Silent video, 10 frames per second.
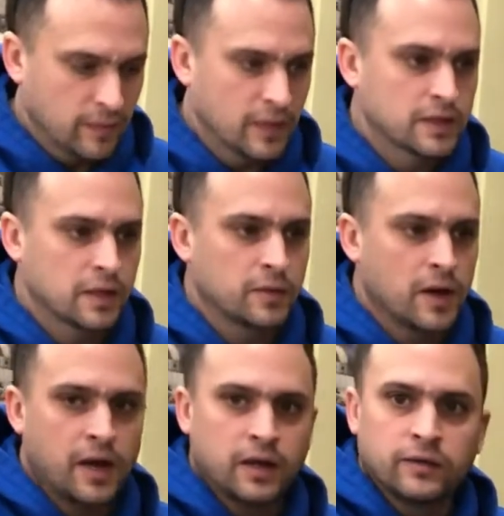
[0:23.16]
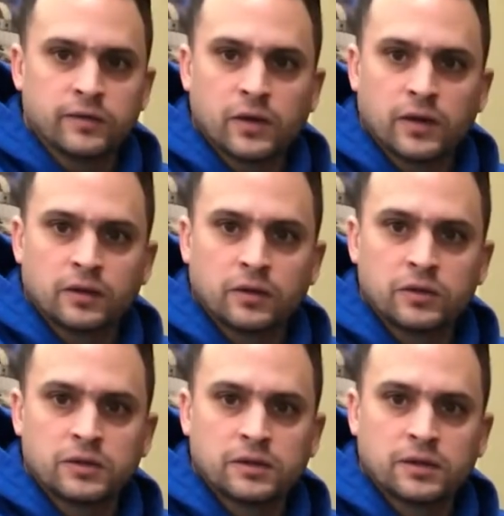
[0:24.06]
is going to be high enough. So I can
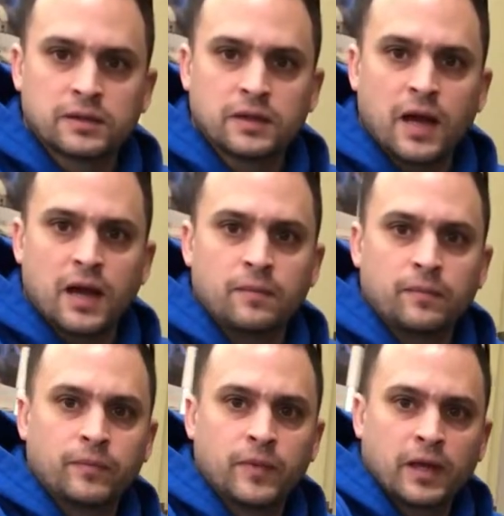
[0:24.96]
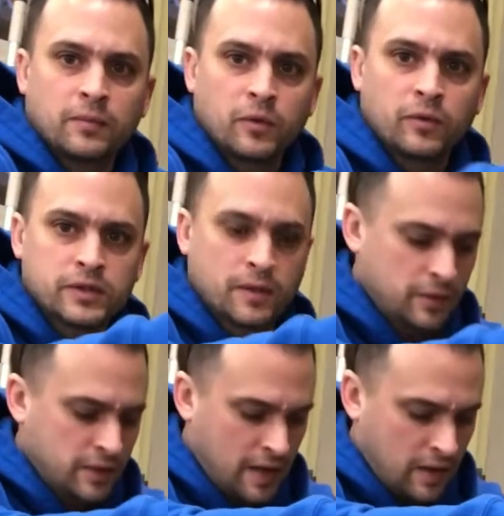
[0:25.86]
loosen this knob, I can move this up
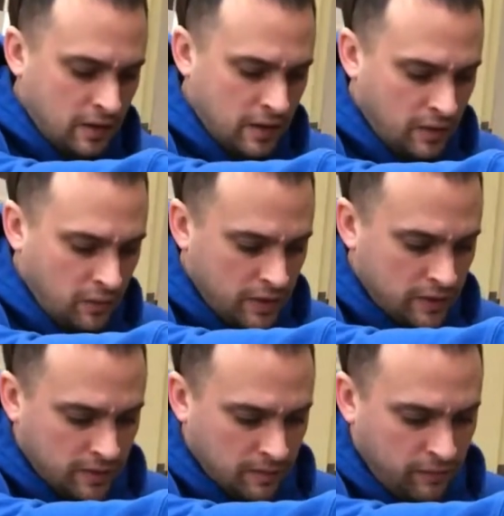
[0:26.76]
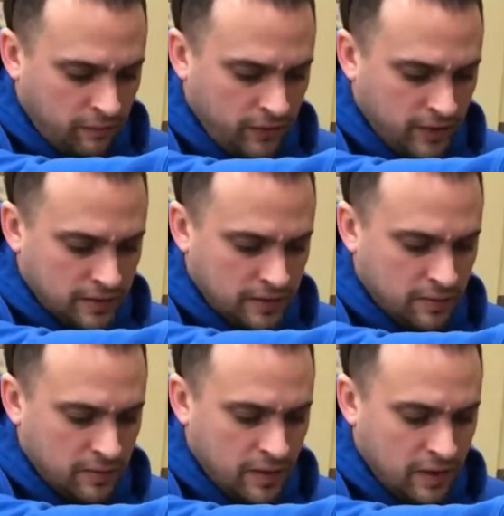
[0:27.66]
and down, and I want the fence to
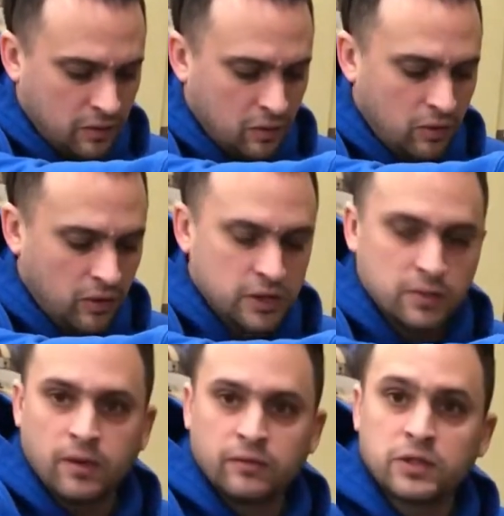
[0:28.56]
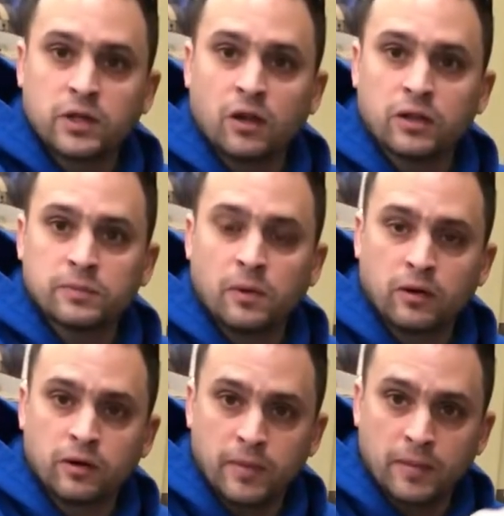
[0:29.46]
be about 1/4 inch above the tallest
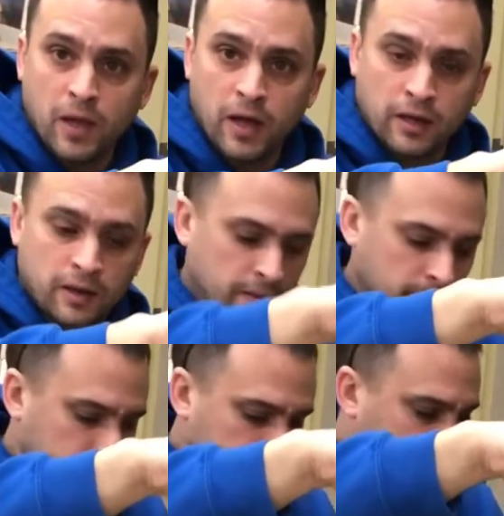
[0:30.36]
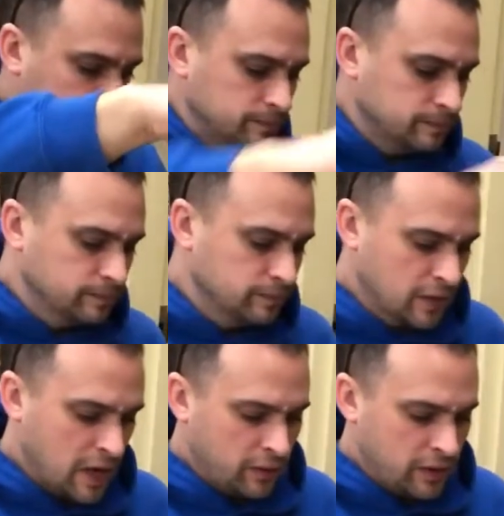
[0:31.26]
part of my block.
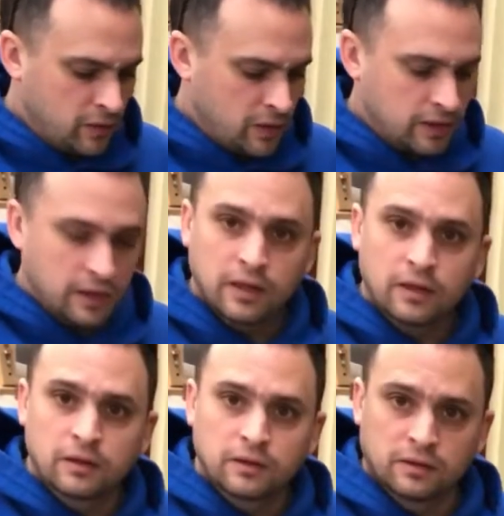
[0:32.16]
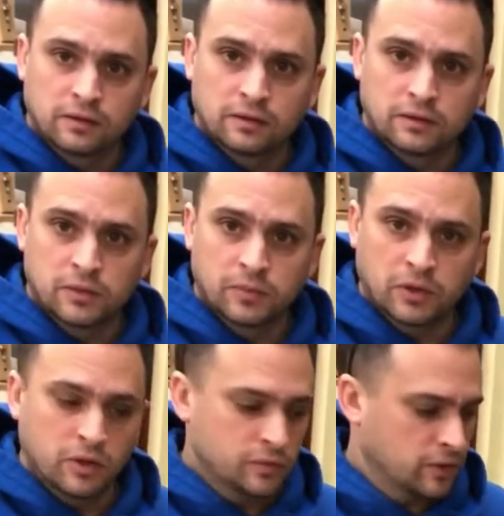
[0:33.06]
Now we don't want to get super
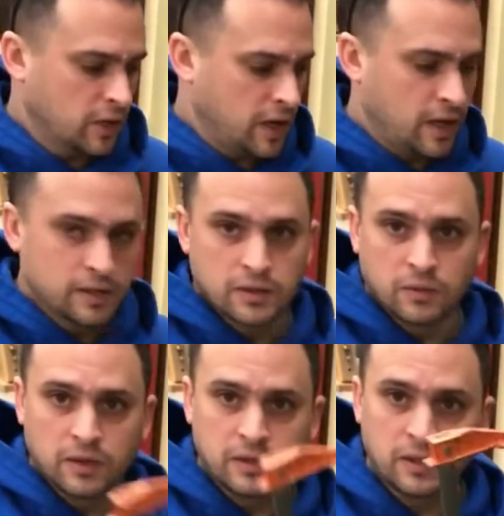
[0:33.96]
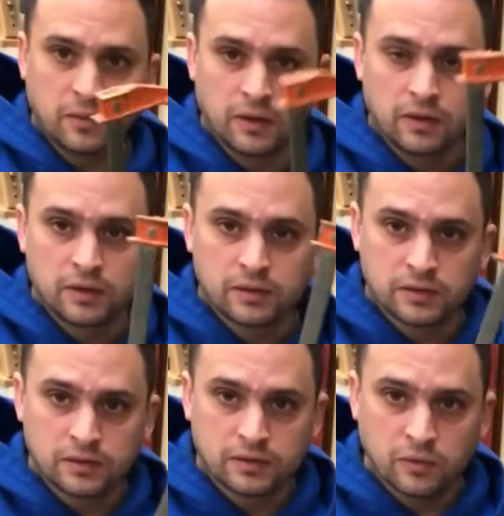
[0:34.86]
close with our hands, so we're going to take one of
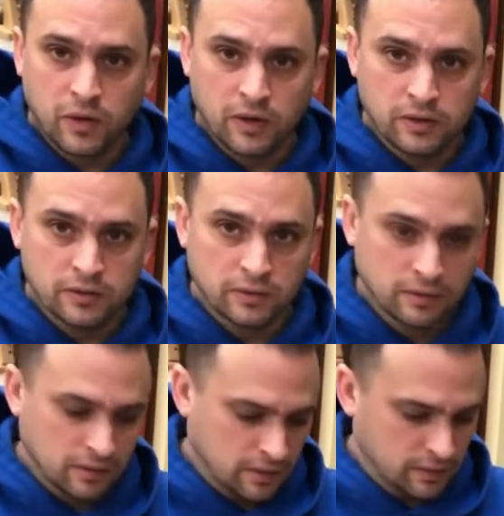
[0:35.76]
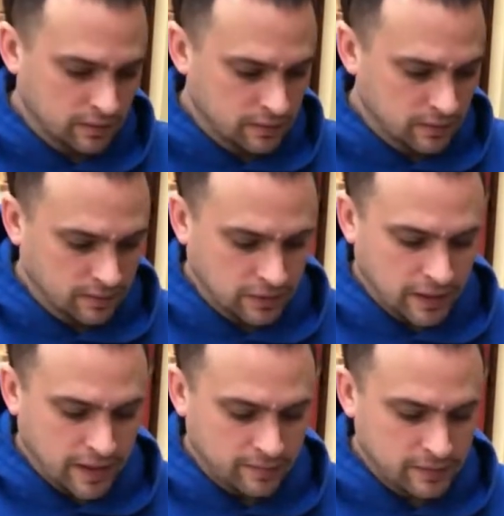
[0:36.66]
these squares,
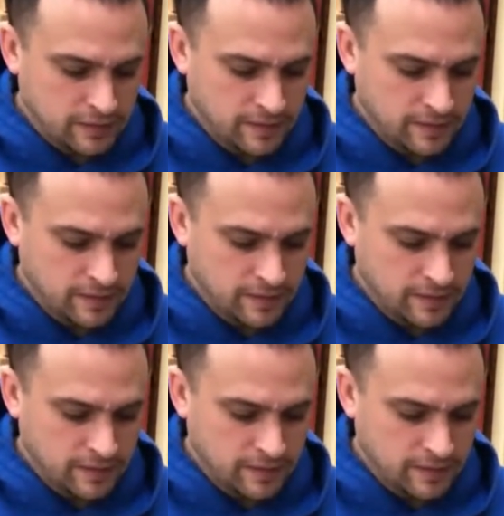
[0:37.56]
clamps,